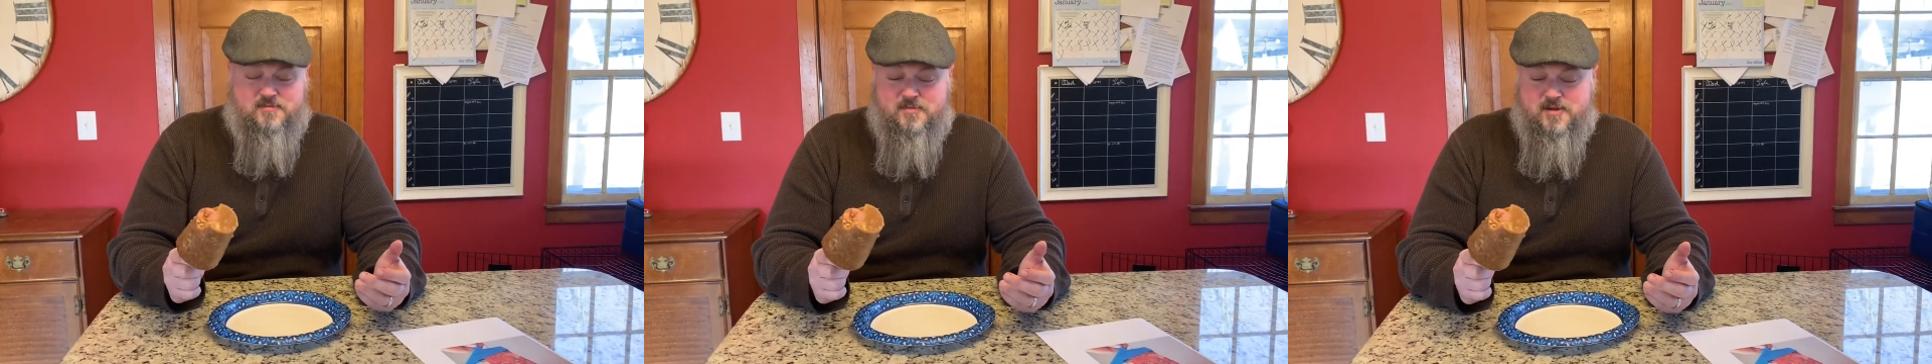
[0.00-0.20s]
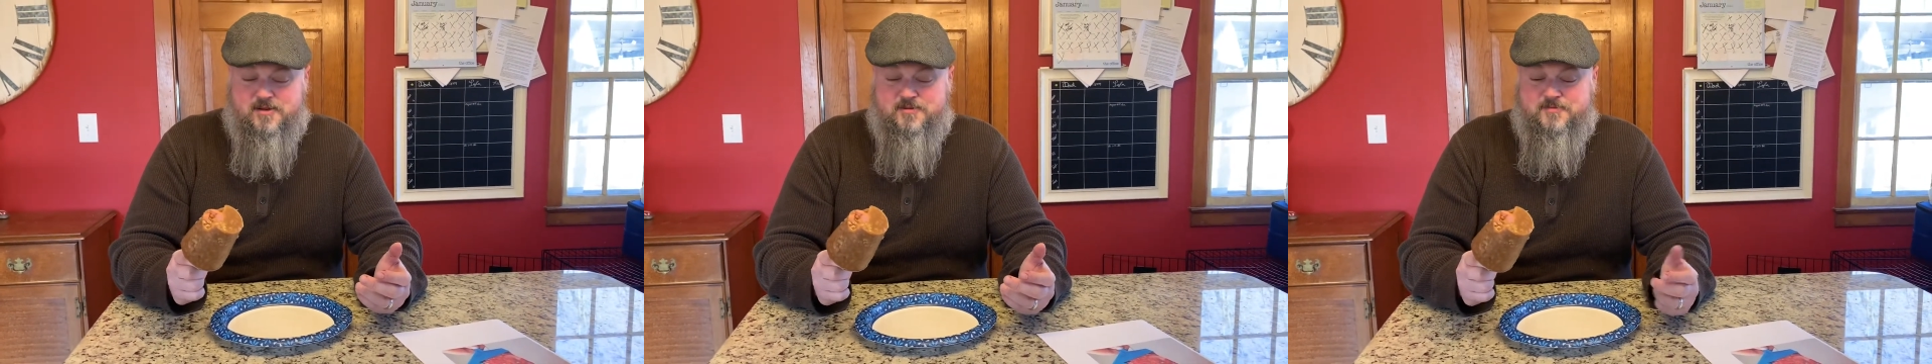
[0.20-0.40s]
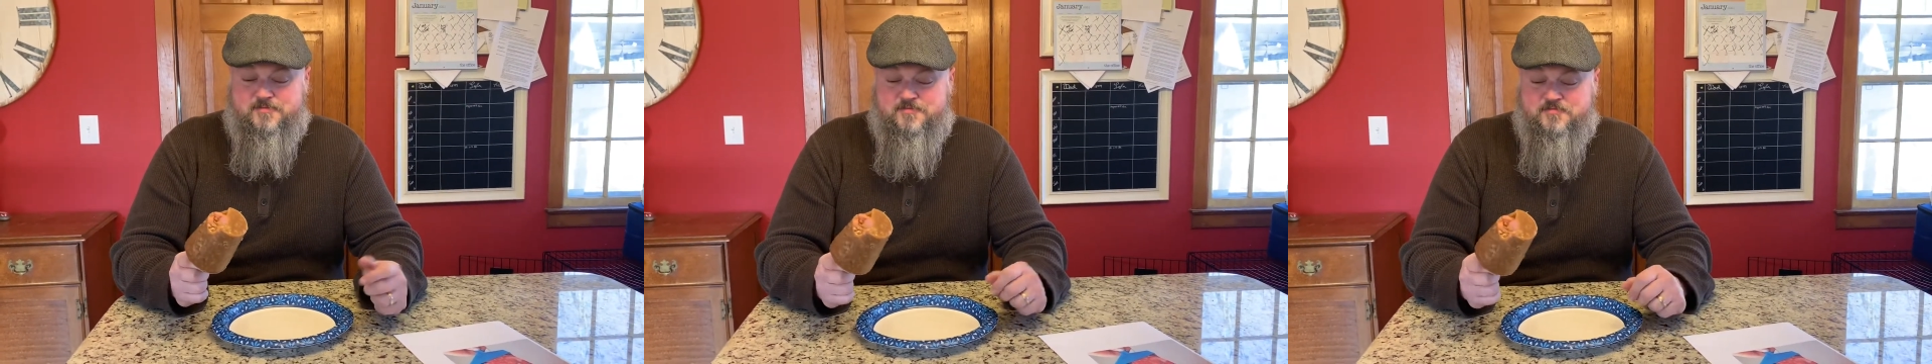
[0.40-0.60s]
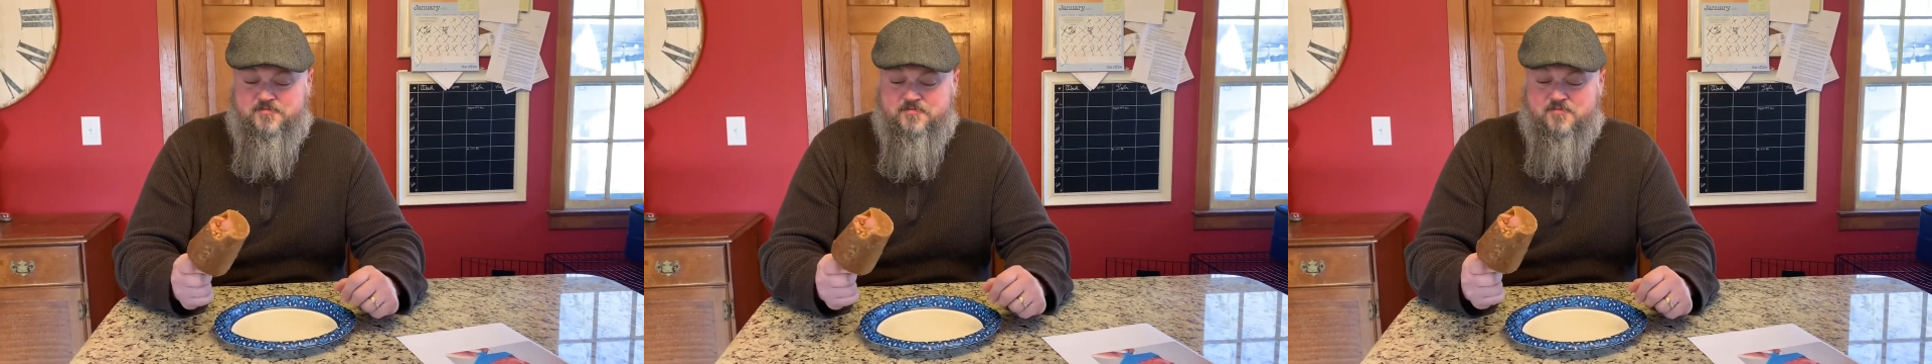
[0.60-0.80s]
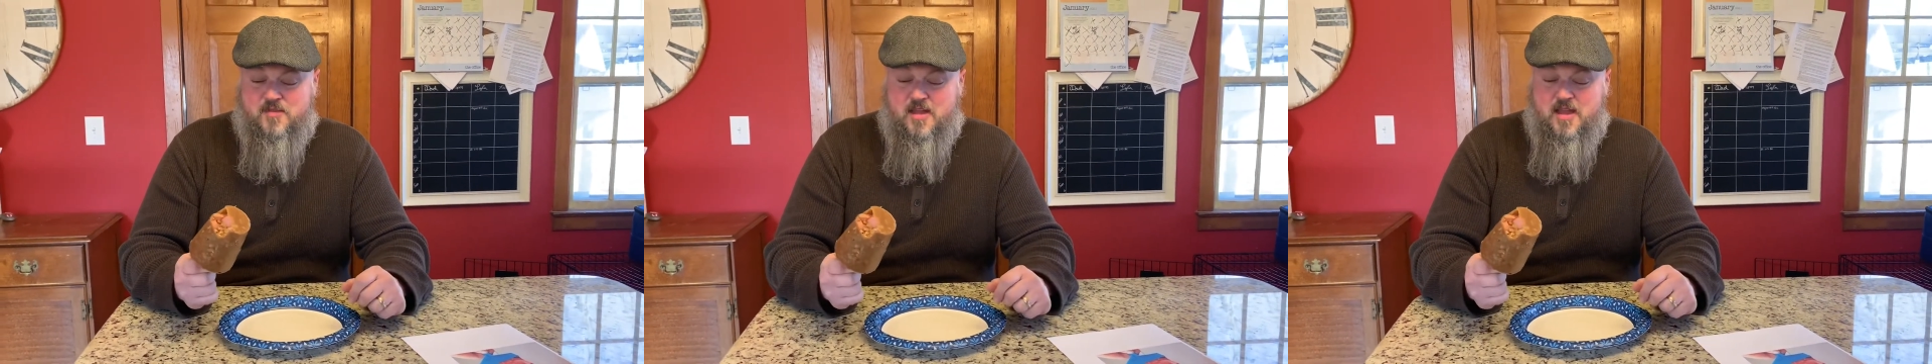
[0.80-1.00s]
but
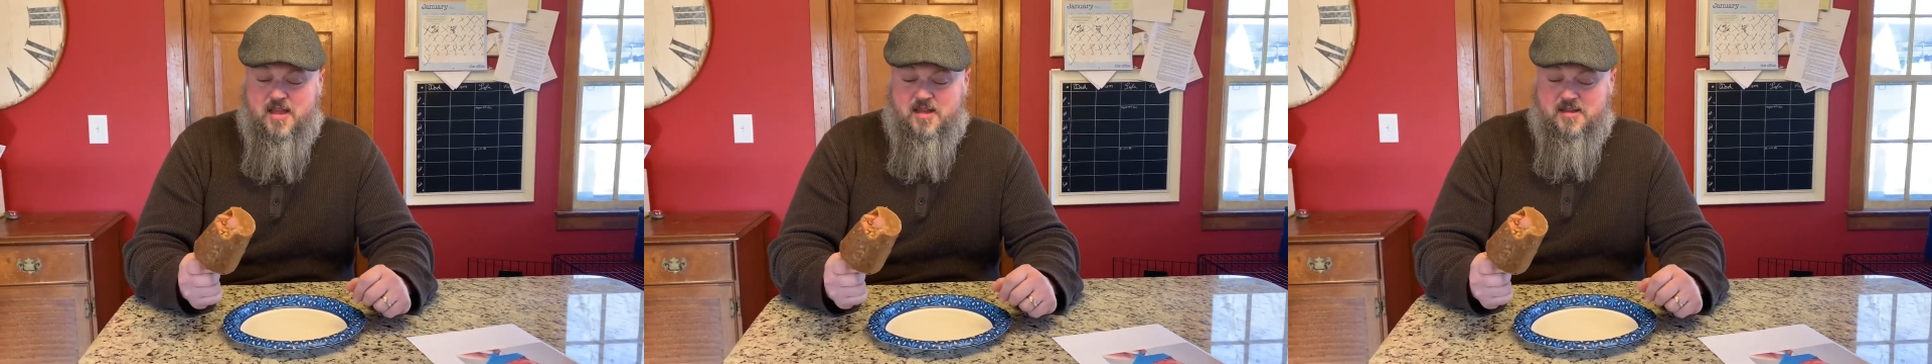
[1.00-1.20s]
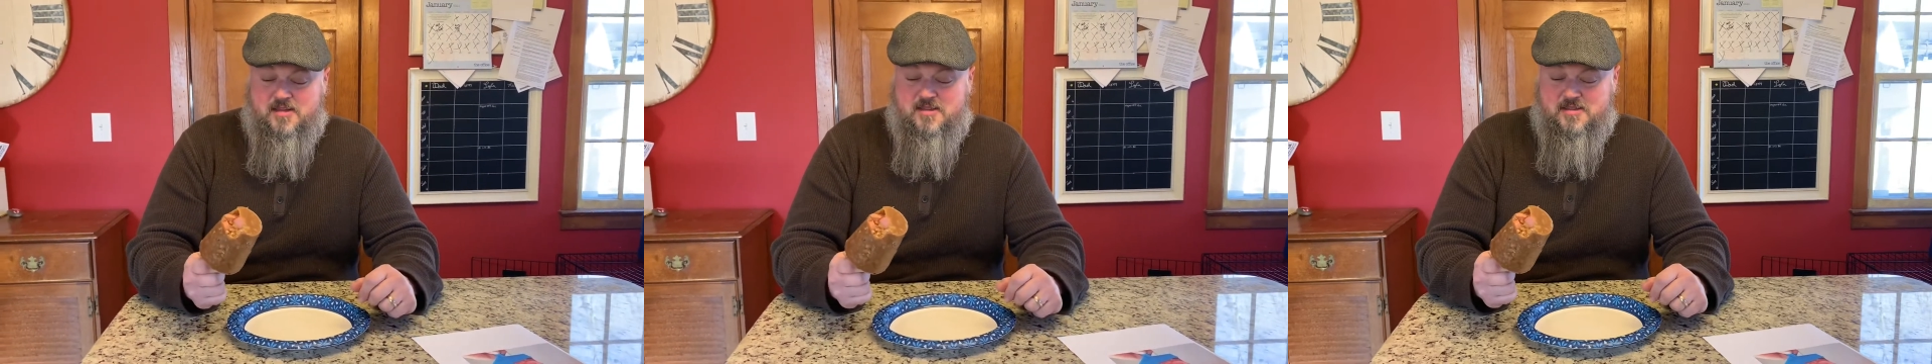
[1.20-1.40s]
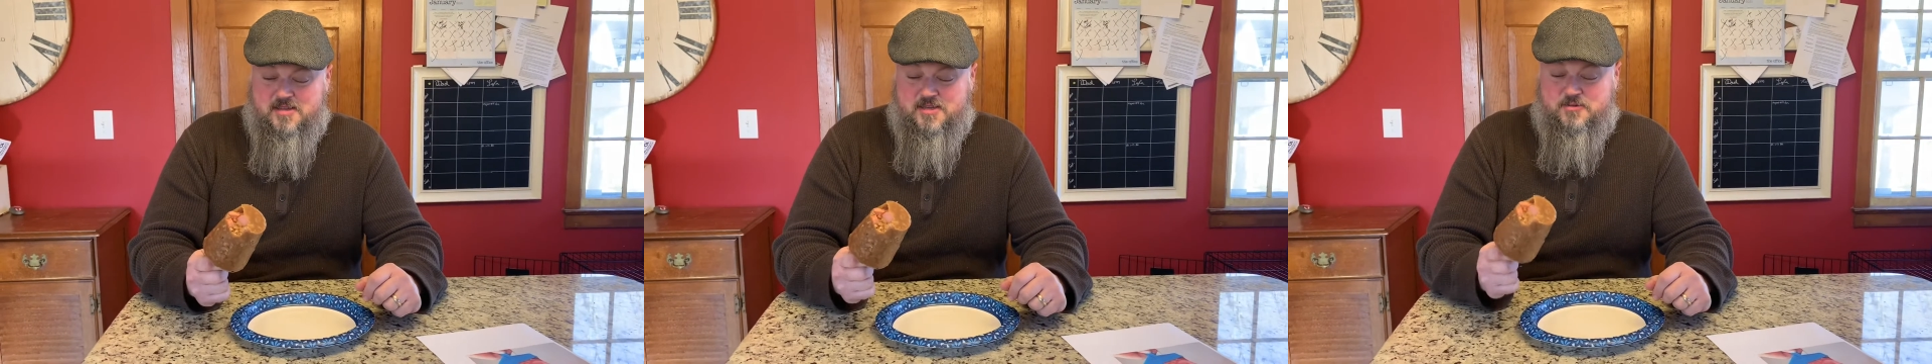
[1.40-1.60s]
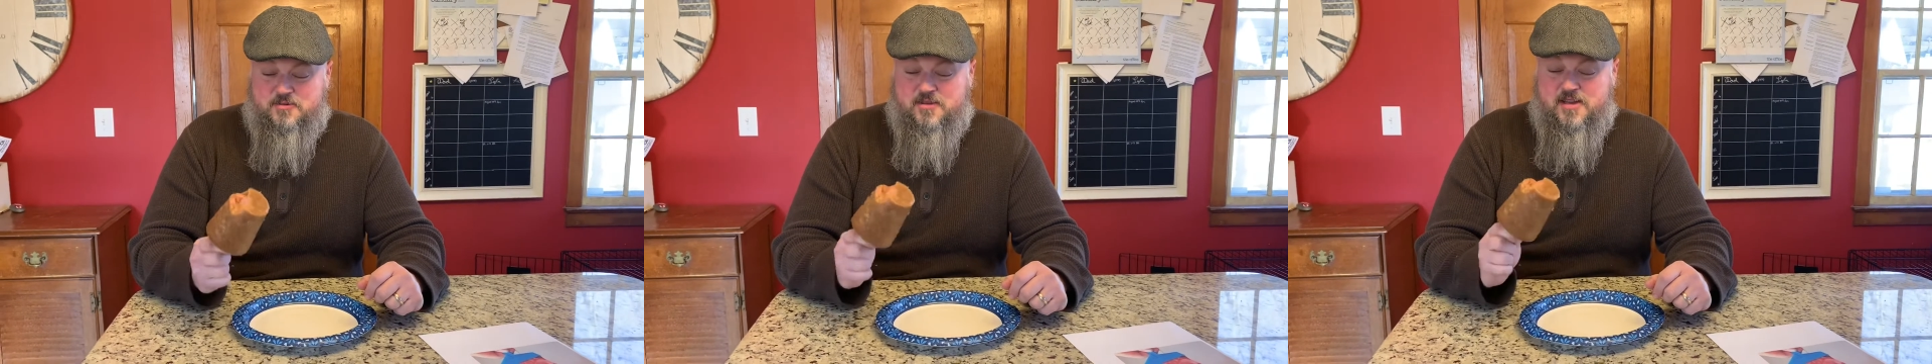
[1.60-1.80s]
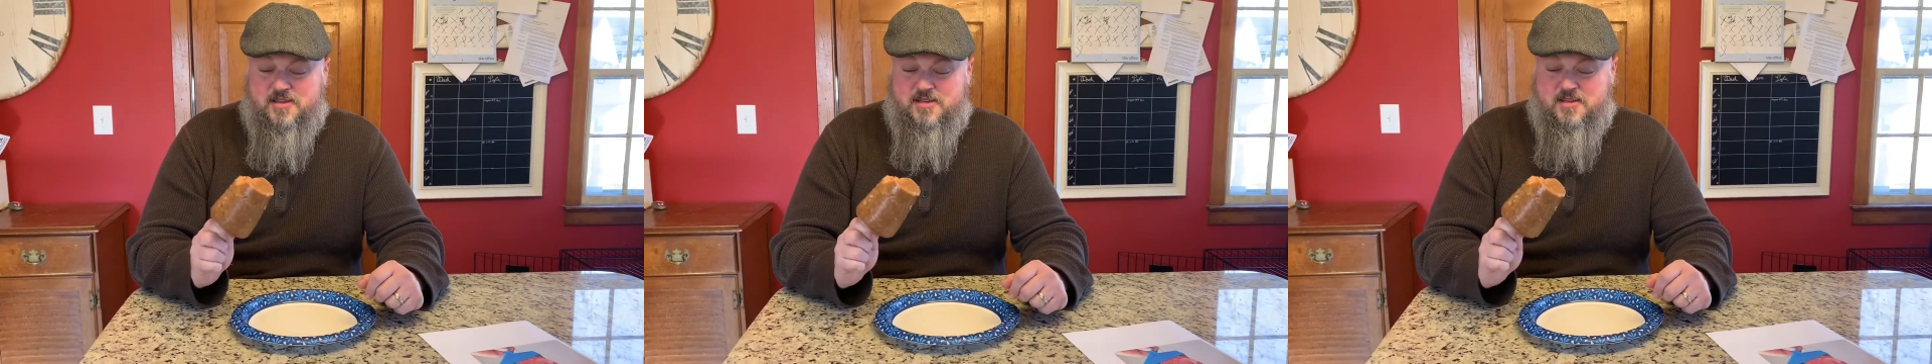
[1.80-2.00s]
this
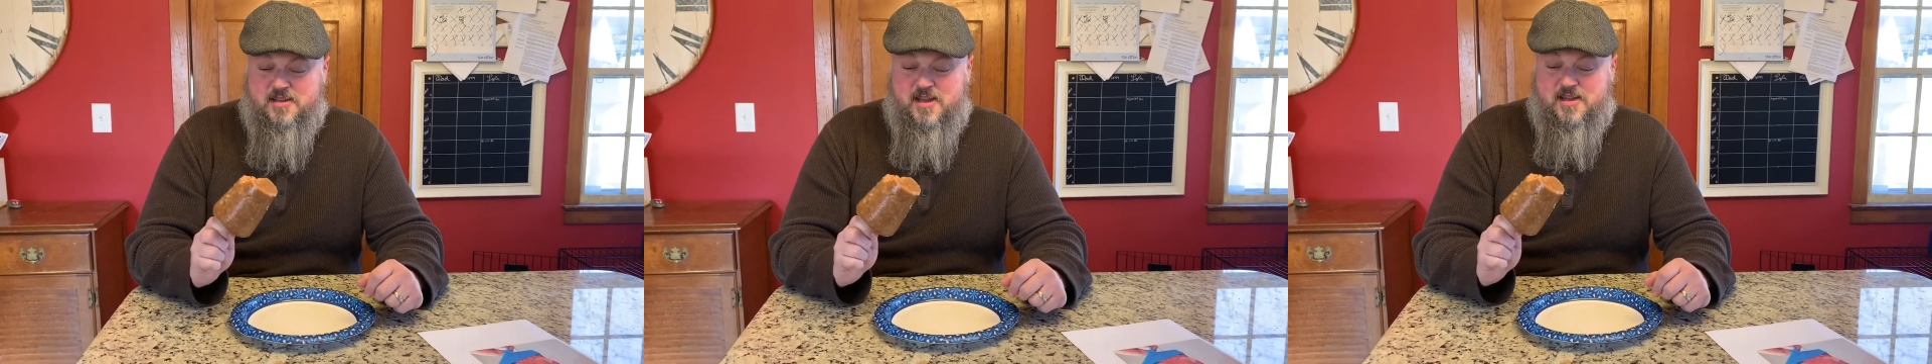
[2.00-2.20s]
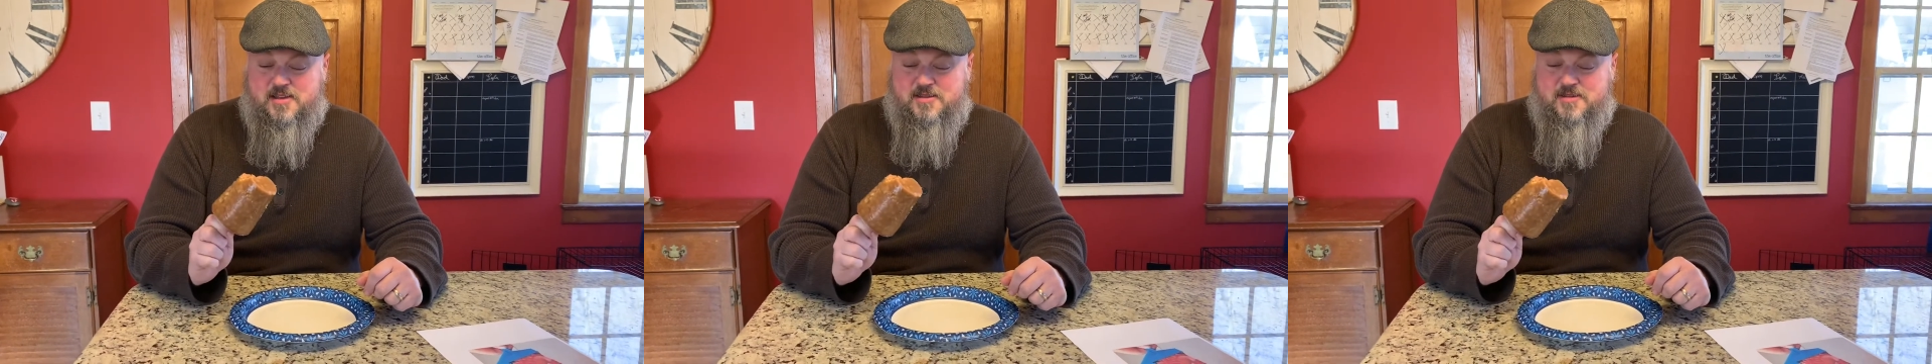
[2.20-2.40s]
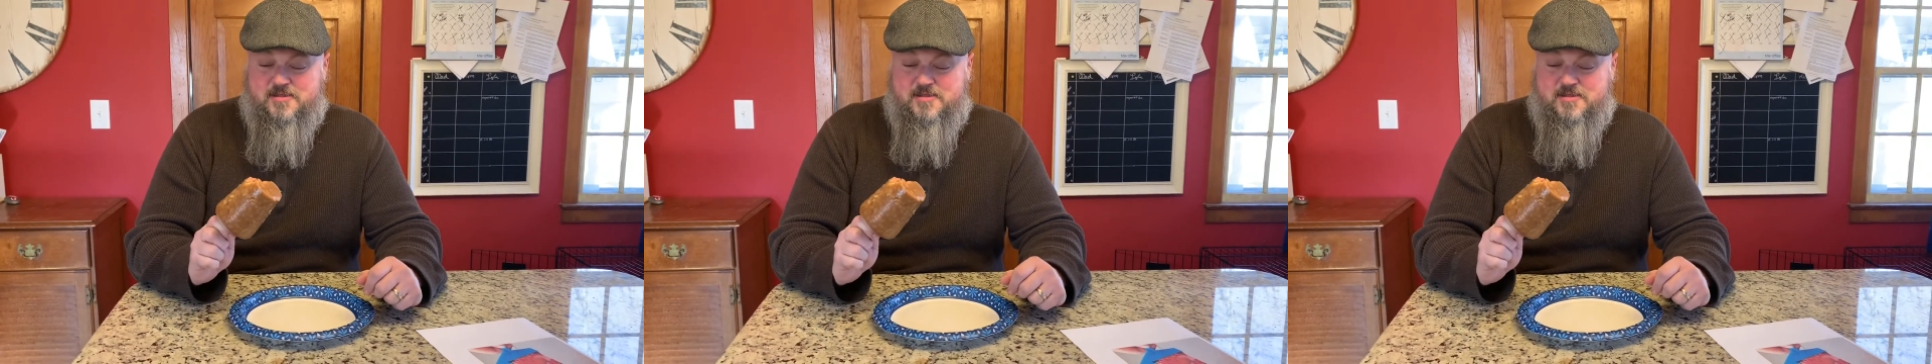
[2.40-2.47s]
really isn't that good.